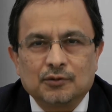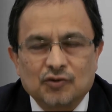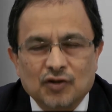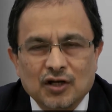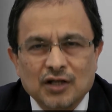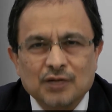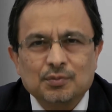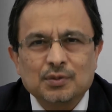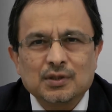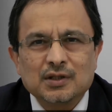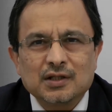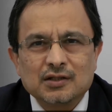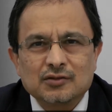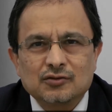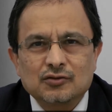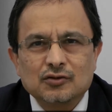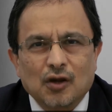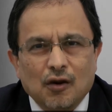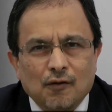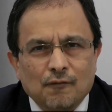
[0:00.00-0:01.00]
treatment
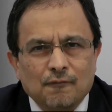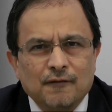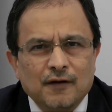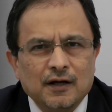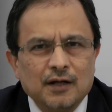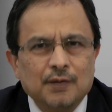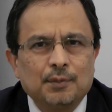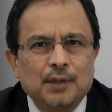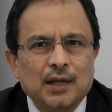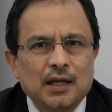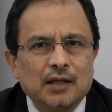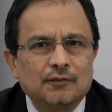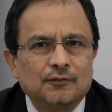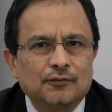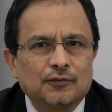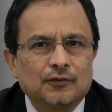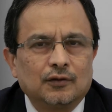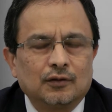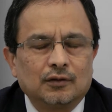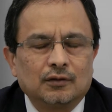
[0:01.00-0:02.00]
is not very
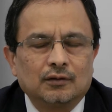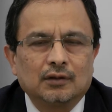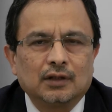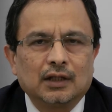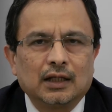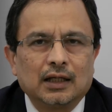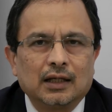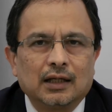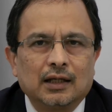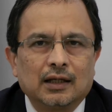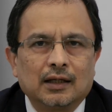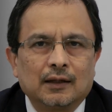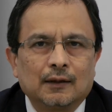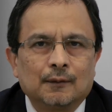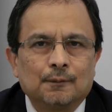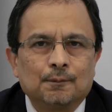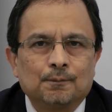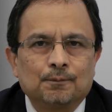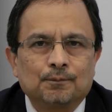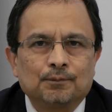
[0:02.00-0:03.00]
painful
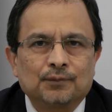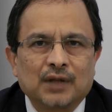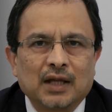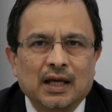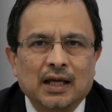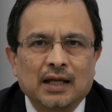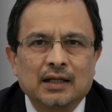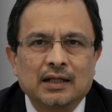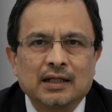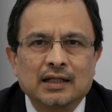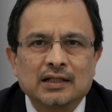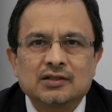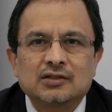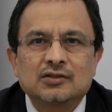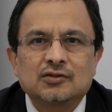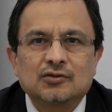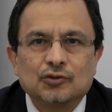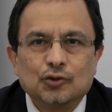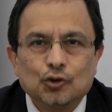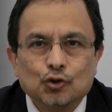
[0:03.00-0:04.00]
and
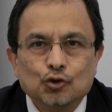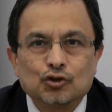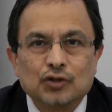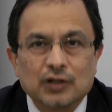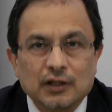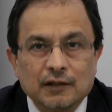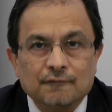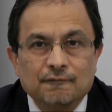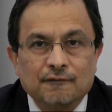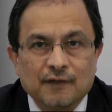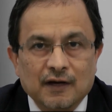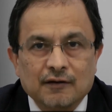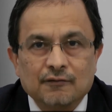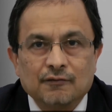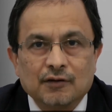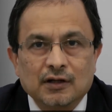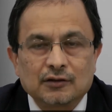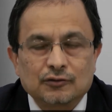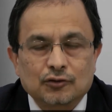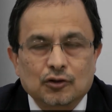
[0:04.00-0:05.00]
is usually very
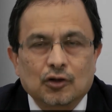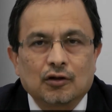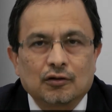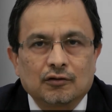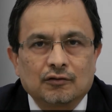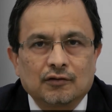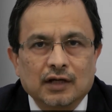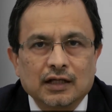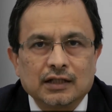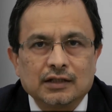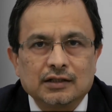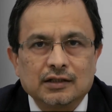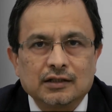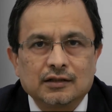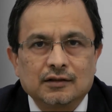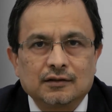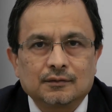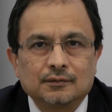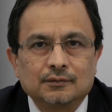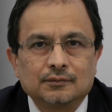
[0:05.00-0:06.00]
well
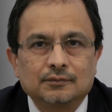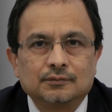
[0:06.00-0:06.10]
tolerated.